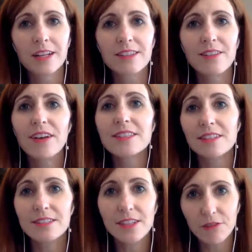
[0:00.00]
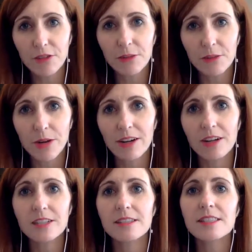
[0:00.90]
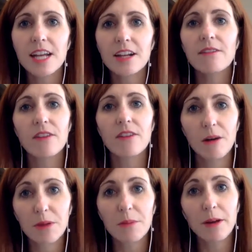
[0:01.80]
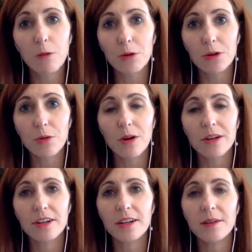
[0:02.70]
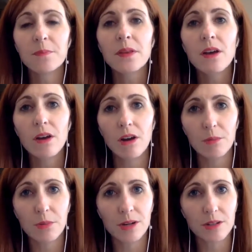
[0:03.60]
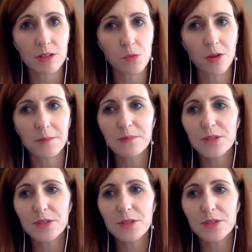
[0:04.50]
to invest in a different product instead of upping my order quantity on product one.